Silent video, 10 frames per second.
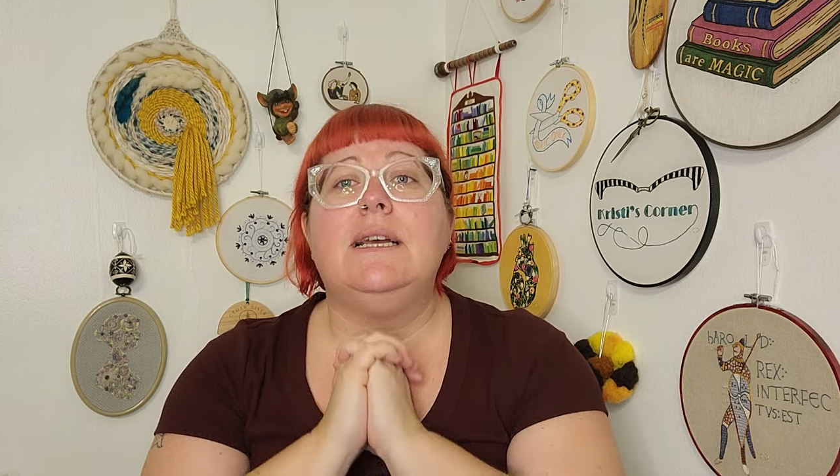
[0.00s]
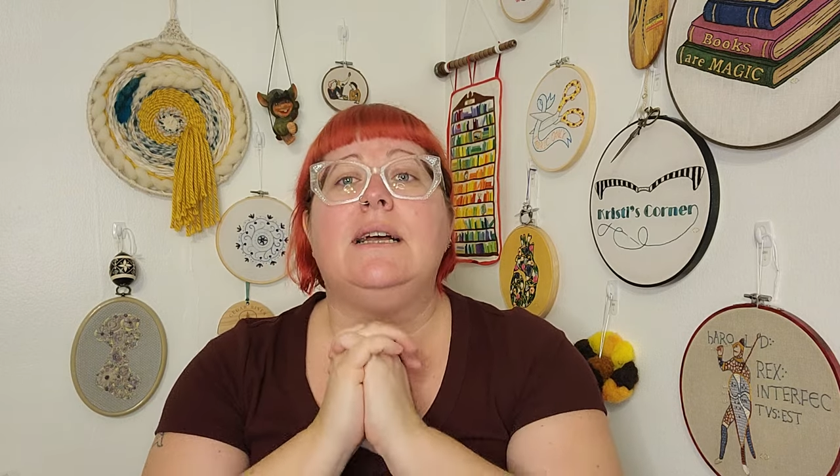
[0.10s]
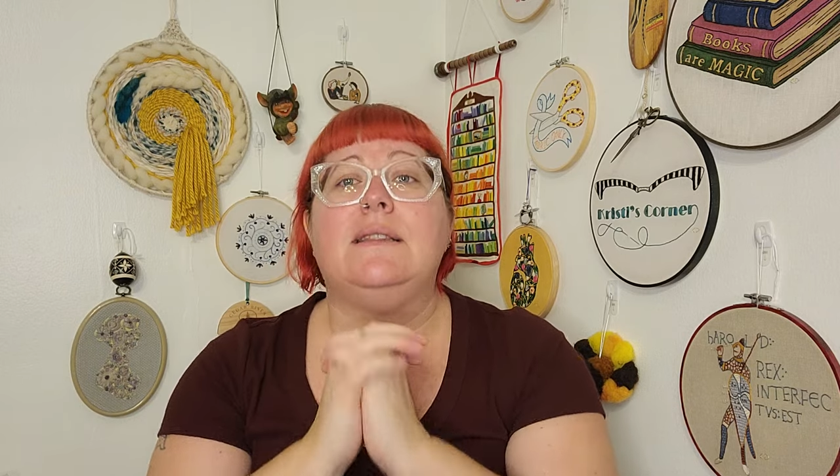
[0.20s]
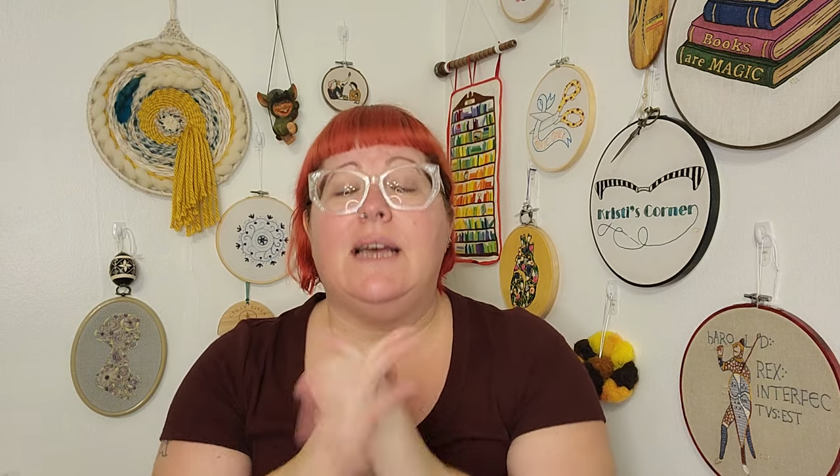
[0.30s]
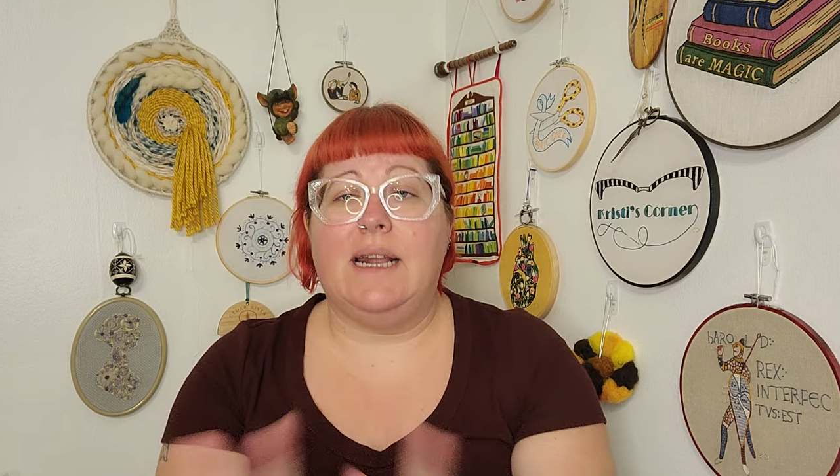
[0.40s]

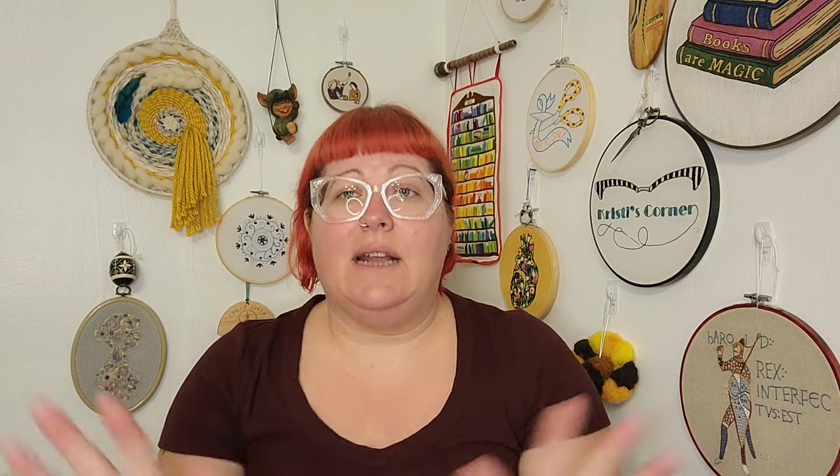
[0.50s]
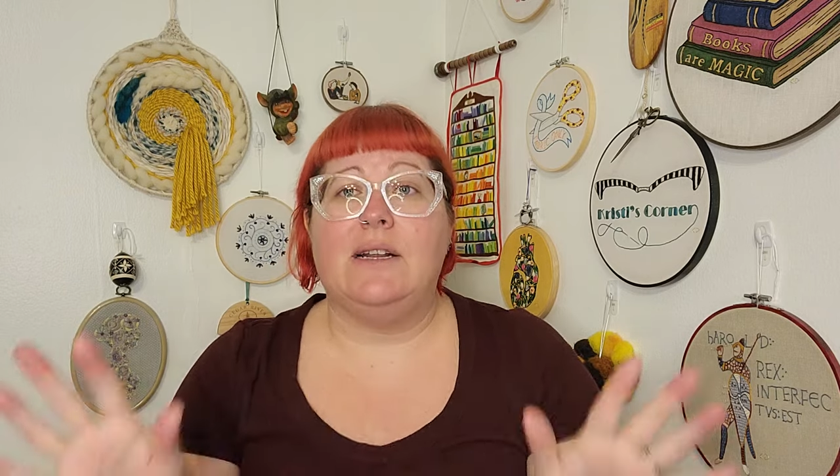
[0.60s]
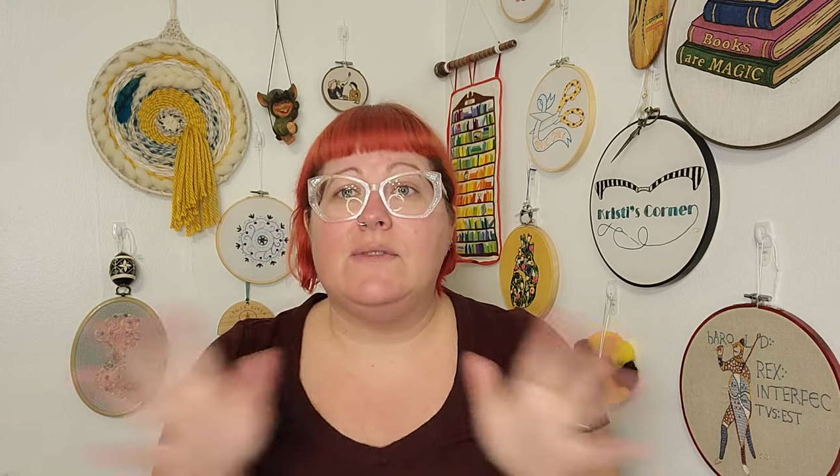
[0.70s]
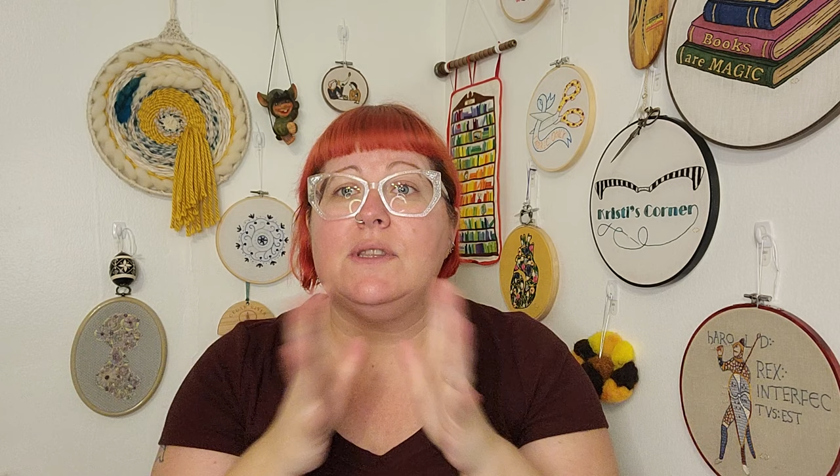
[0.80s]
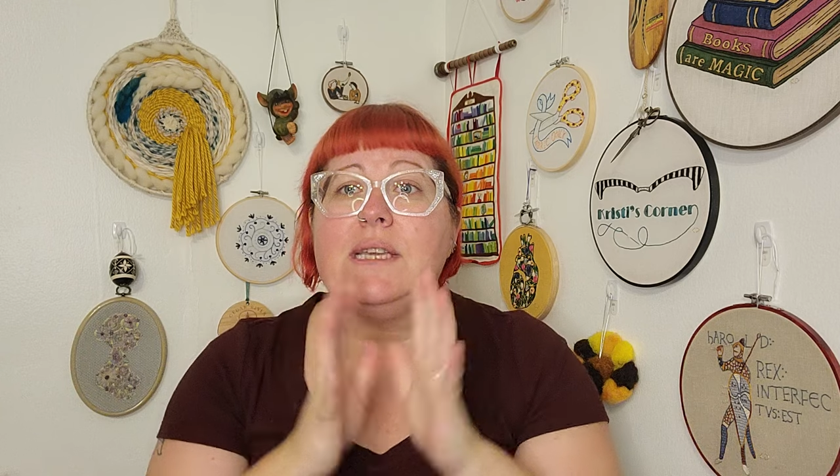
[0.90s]
and that I
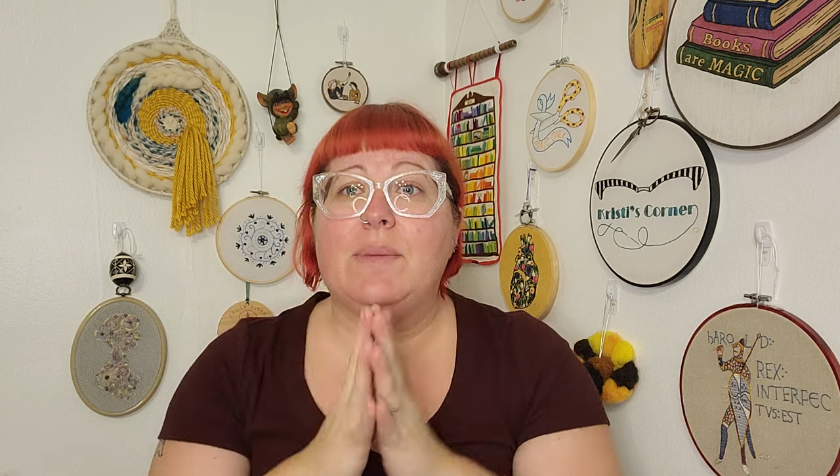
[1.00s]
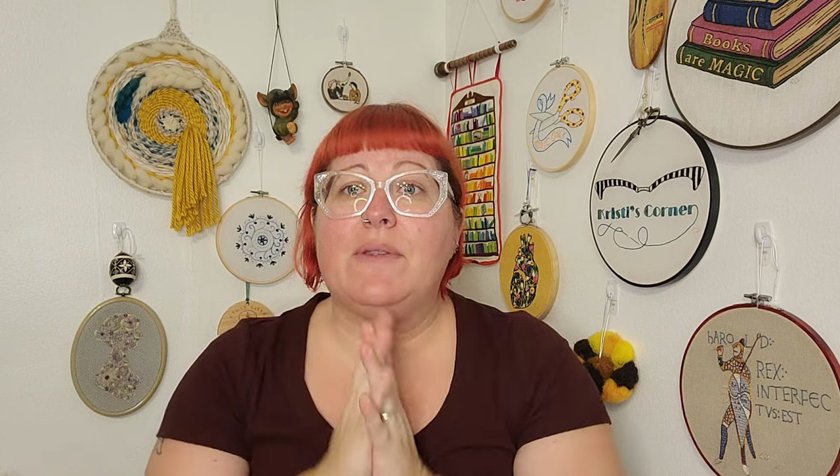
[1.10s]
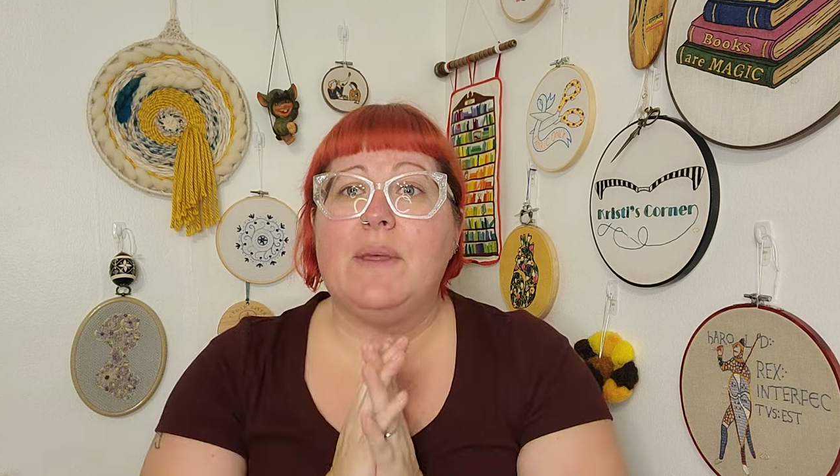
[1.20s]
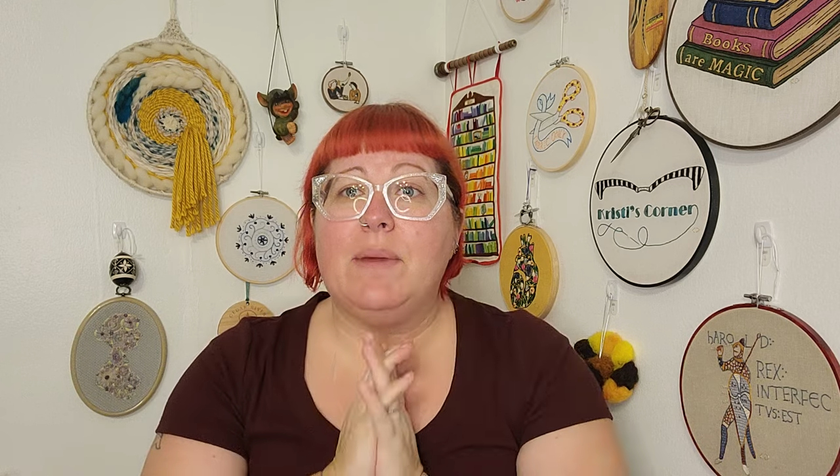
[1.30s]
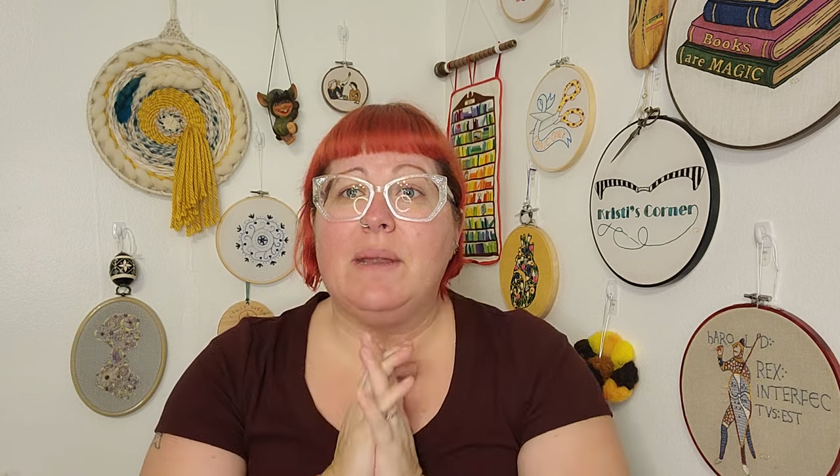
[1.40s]
don't have to think
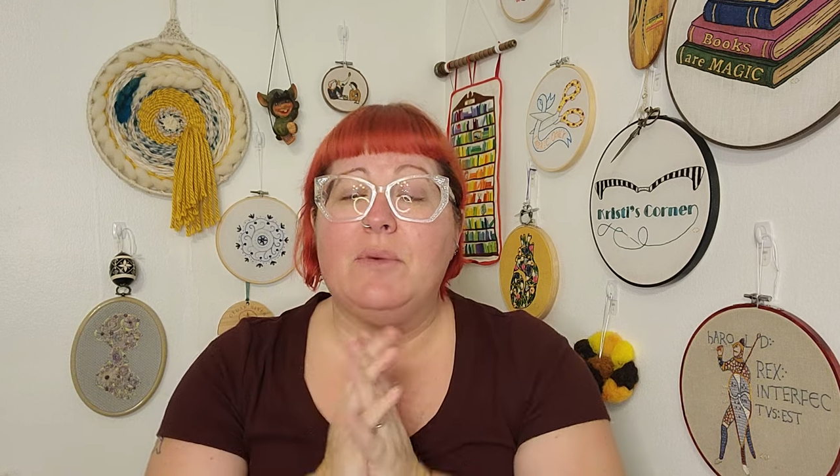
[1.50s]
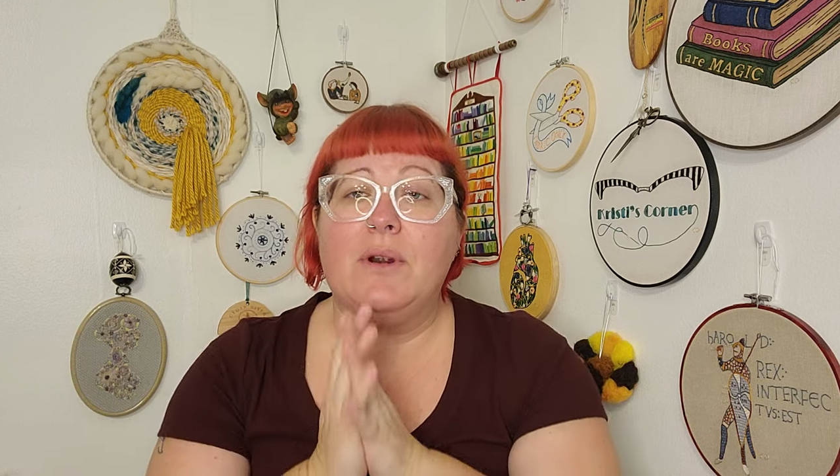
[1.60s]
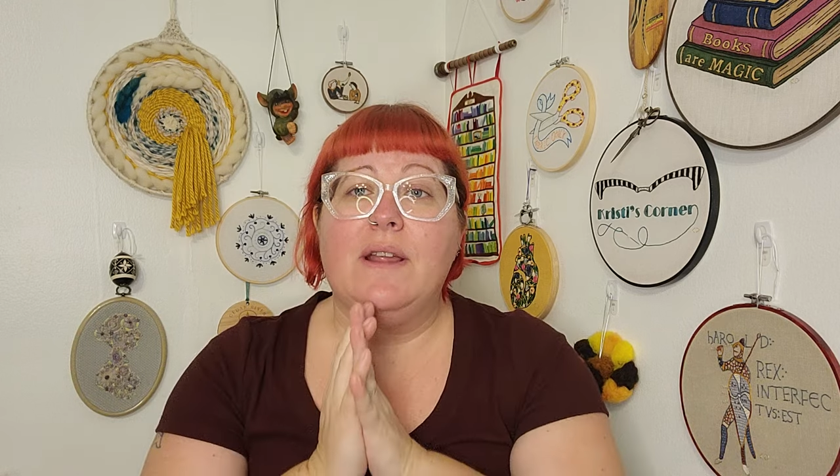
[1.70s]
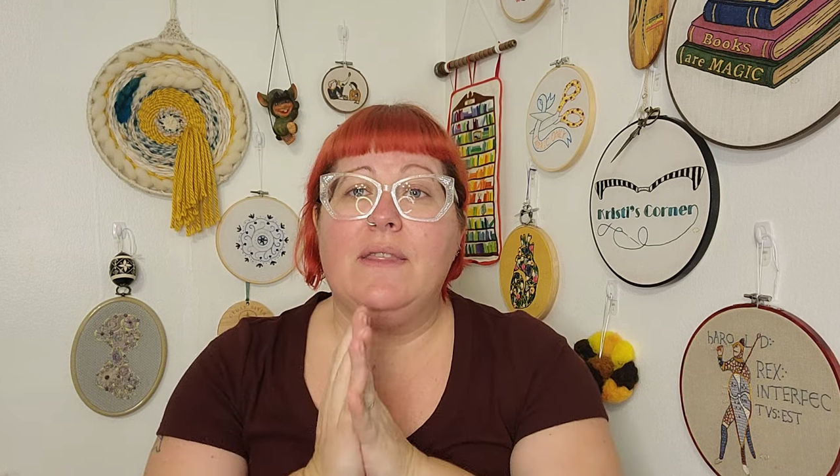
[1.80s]
about them anymore.